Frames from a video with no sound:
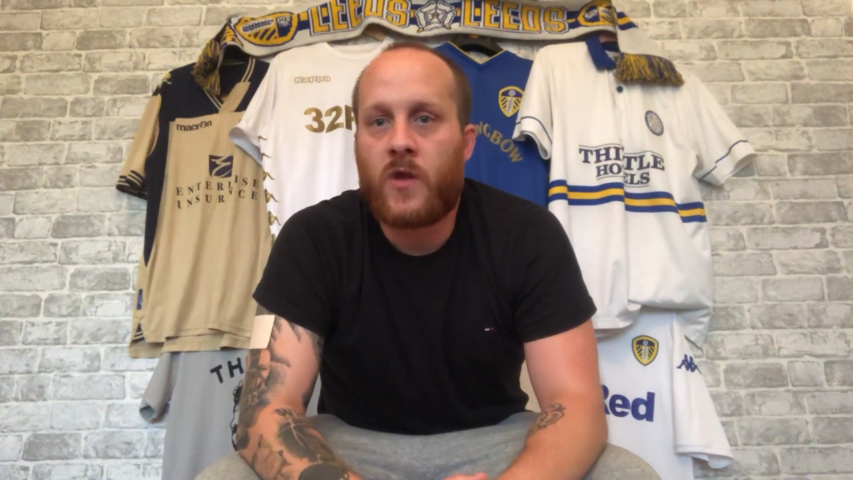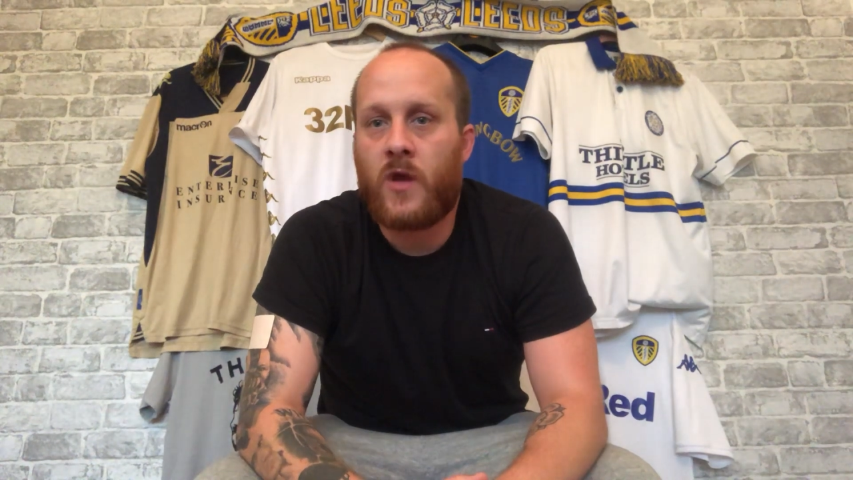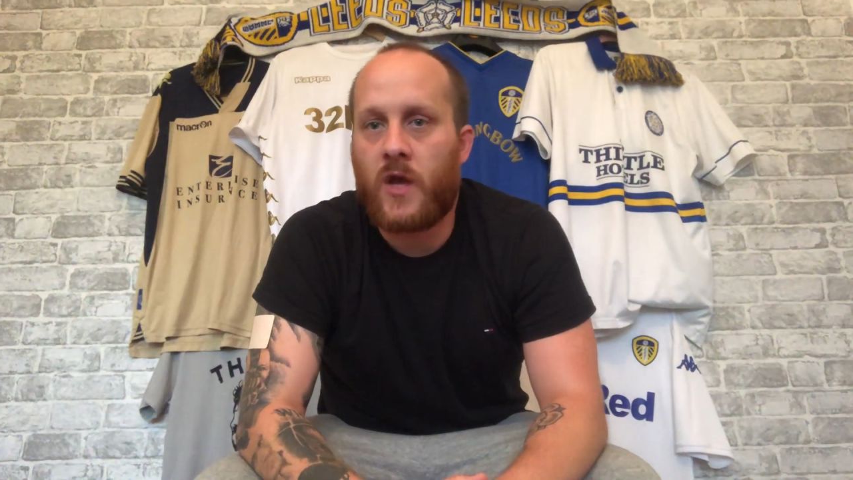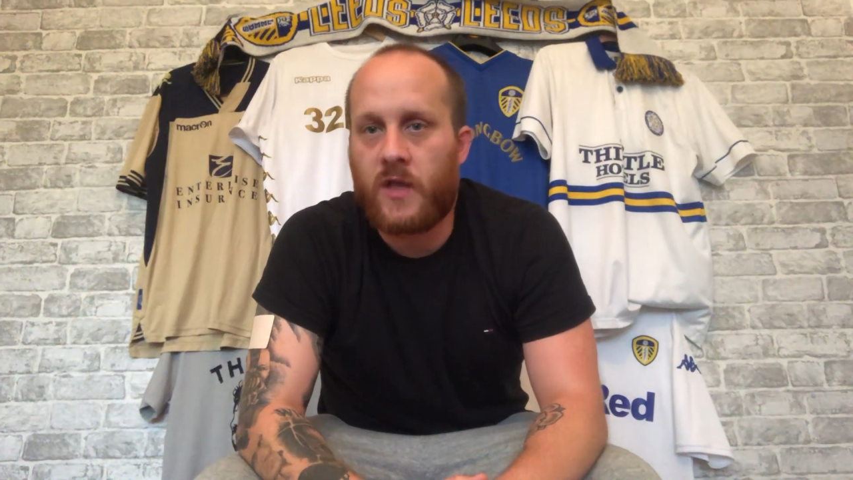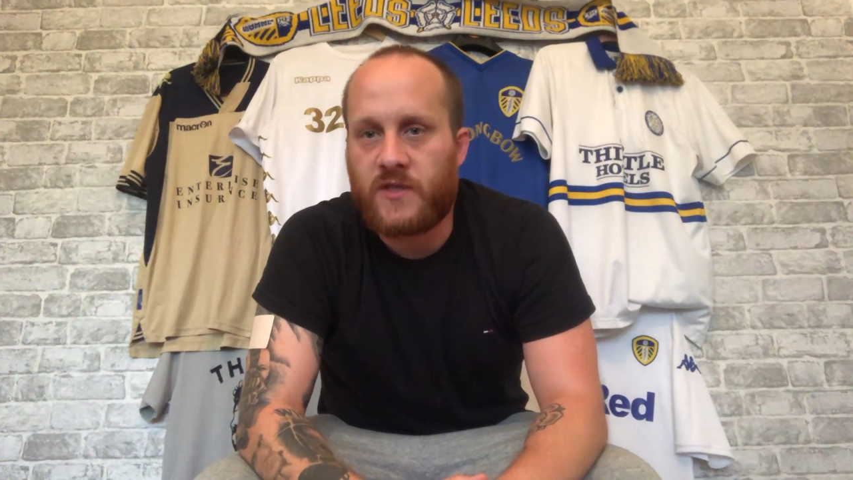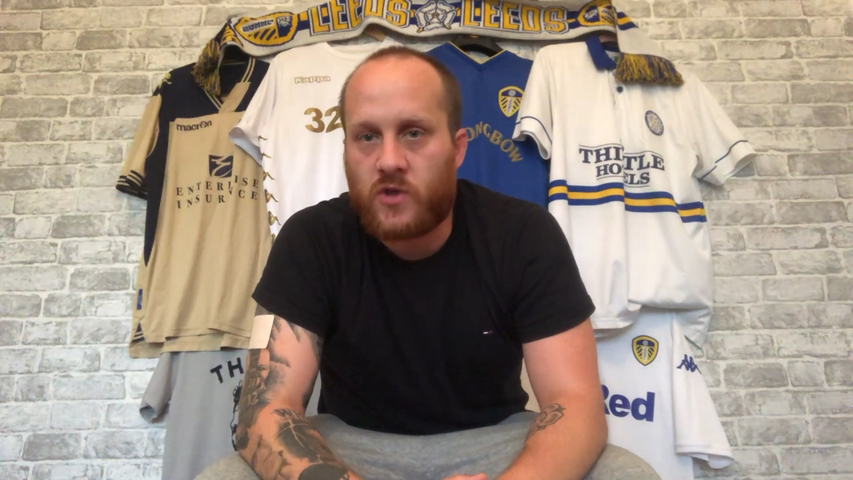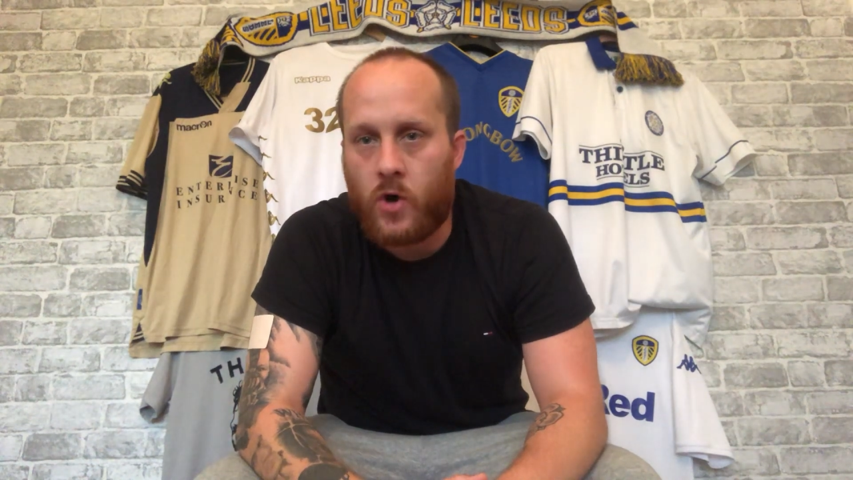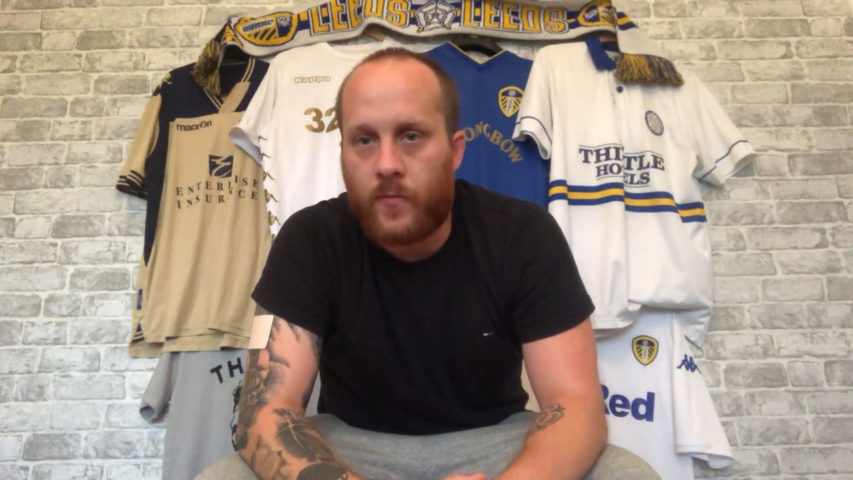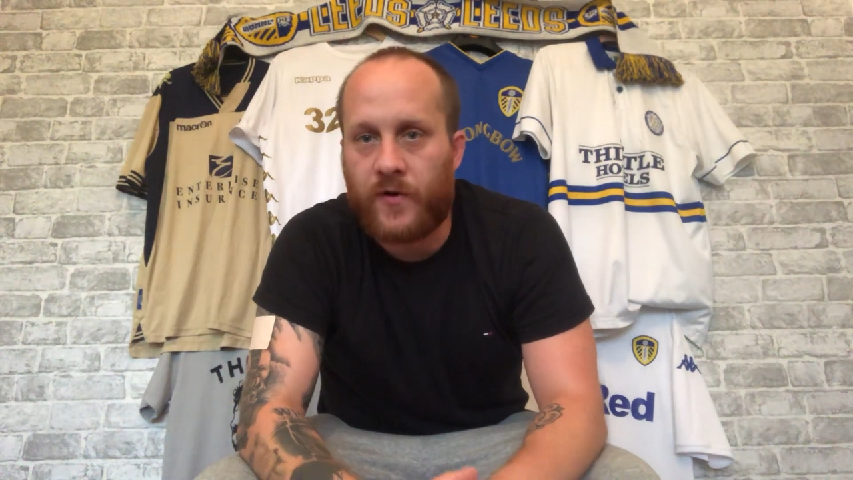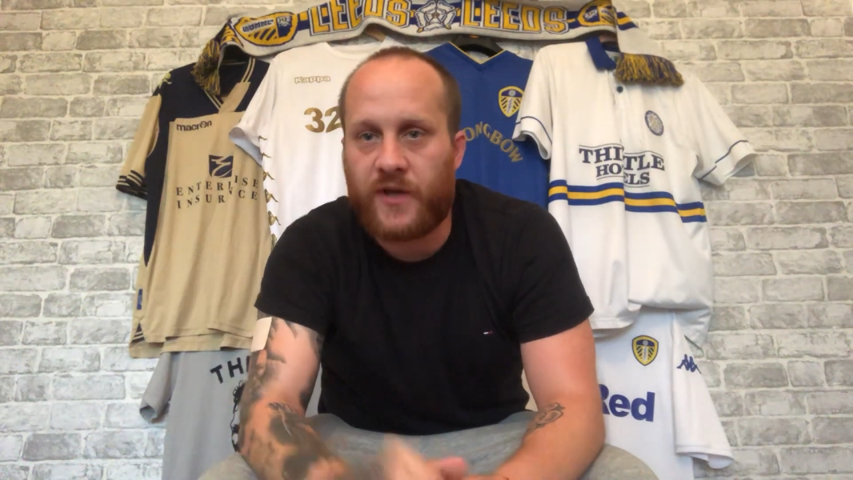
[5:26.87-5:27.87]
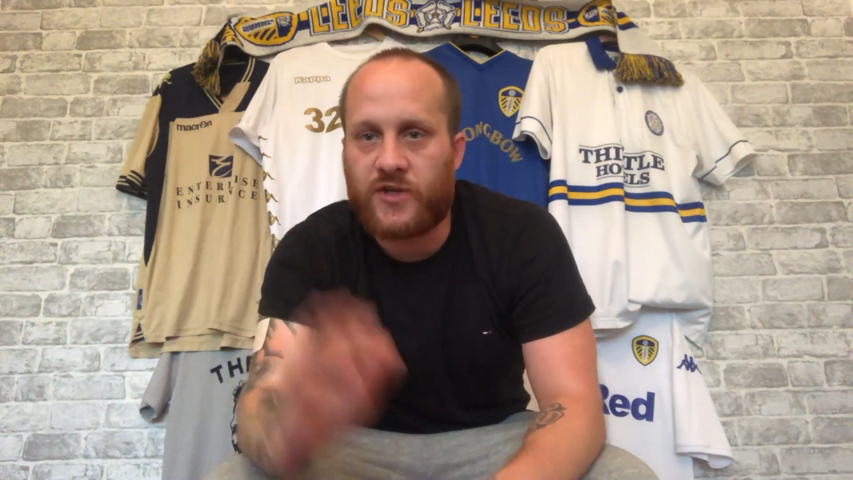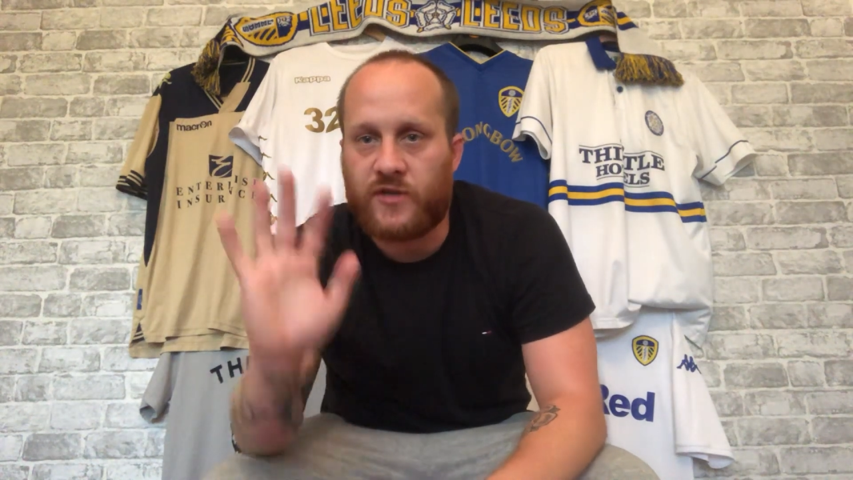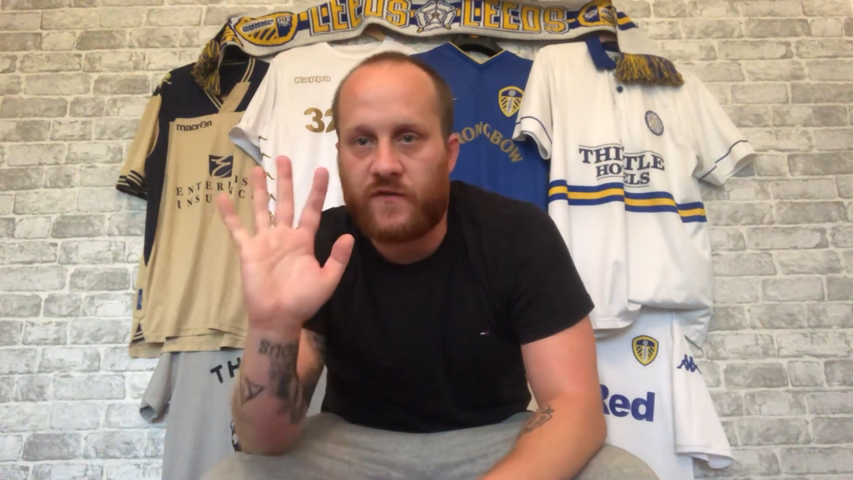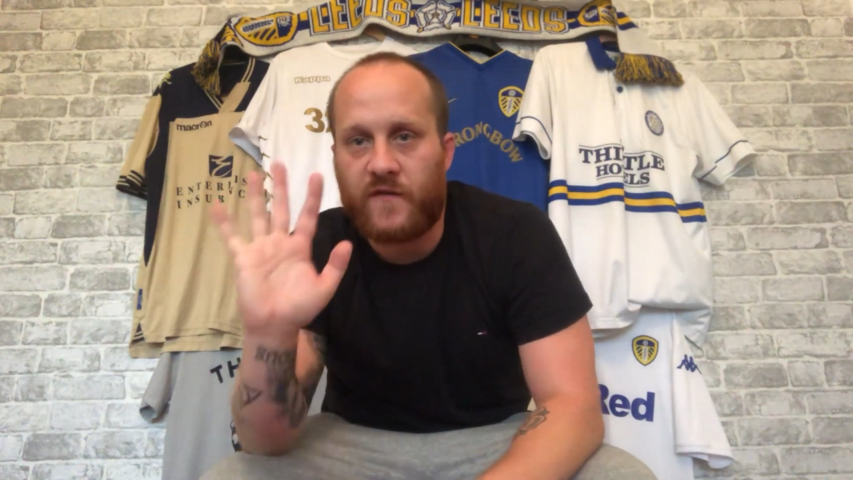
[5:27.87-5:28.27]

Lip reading: early score predictions